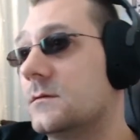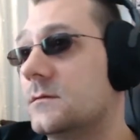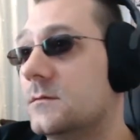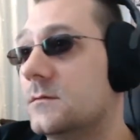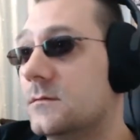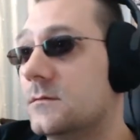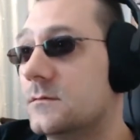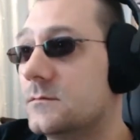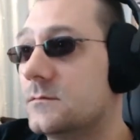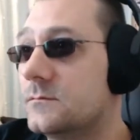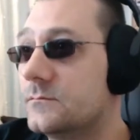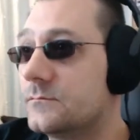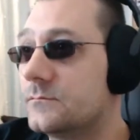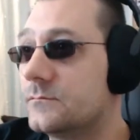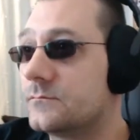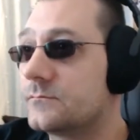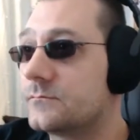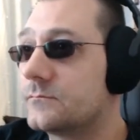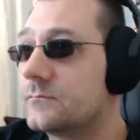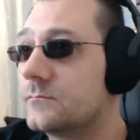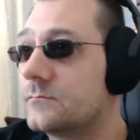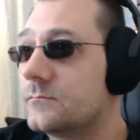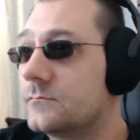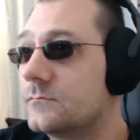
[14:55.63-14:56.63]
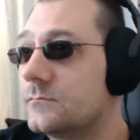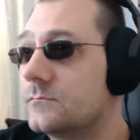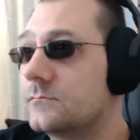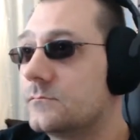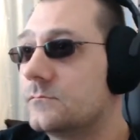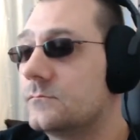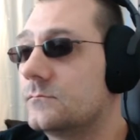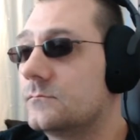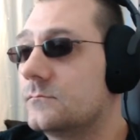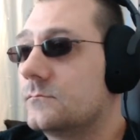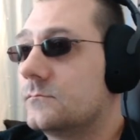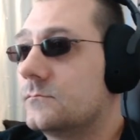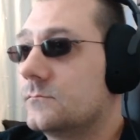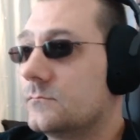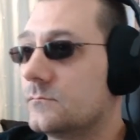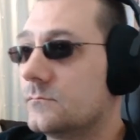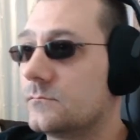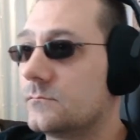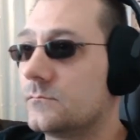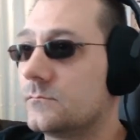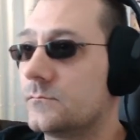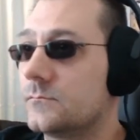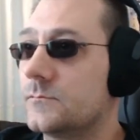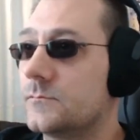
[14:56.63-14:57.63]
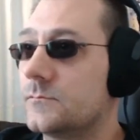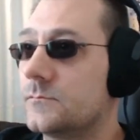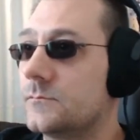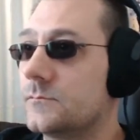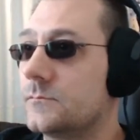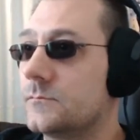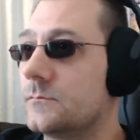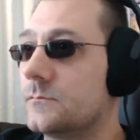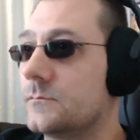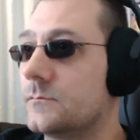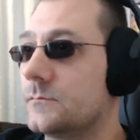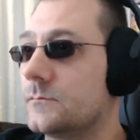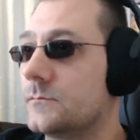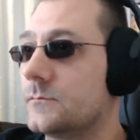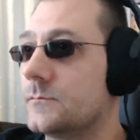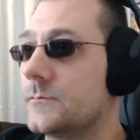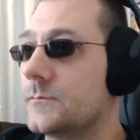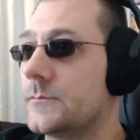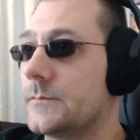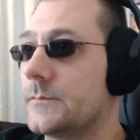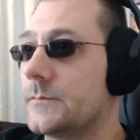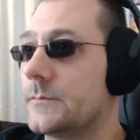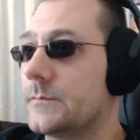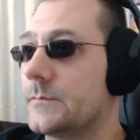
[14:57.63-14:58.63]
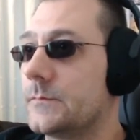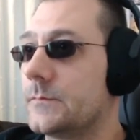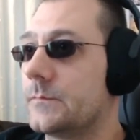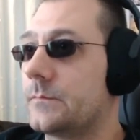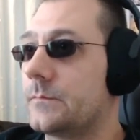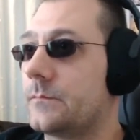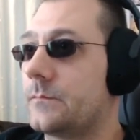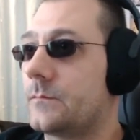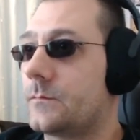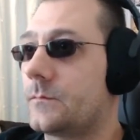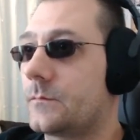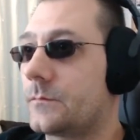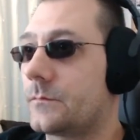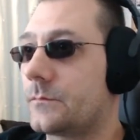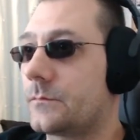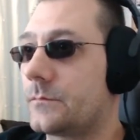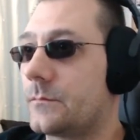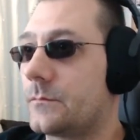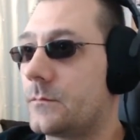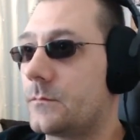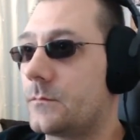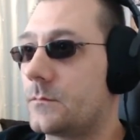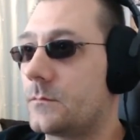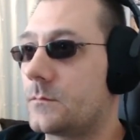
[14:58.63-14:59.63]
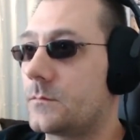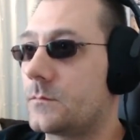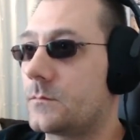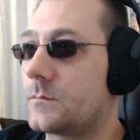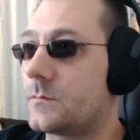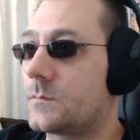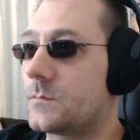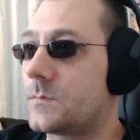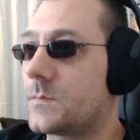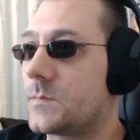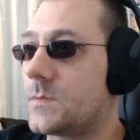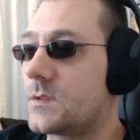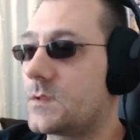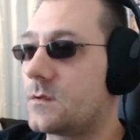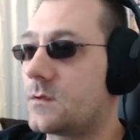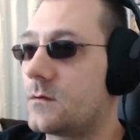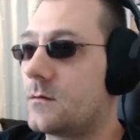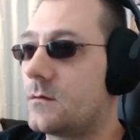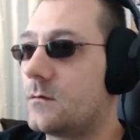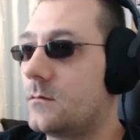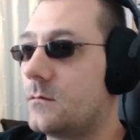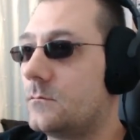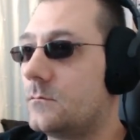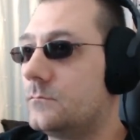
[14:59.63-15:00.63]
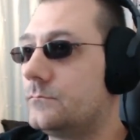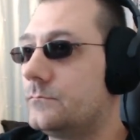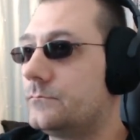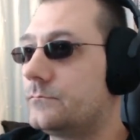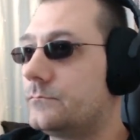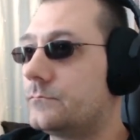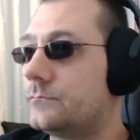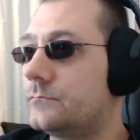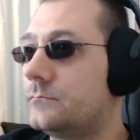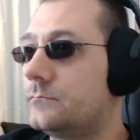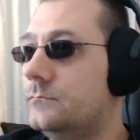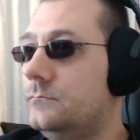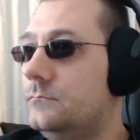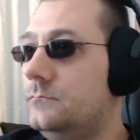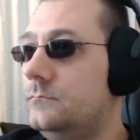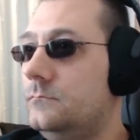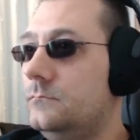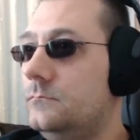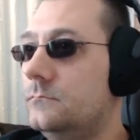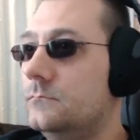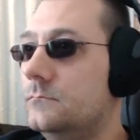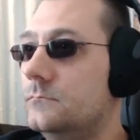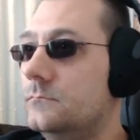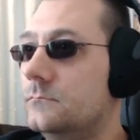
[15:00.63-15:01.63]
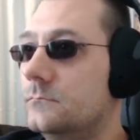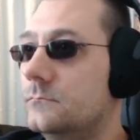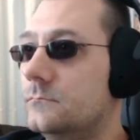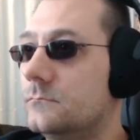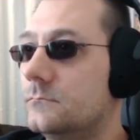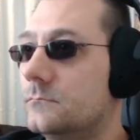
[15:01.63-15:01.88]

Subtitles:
This person isn't speaking.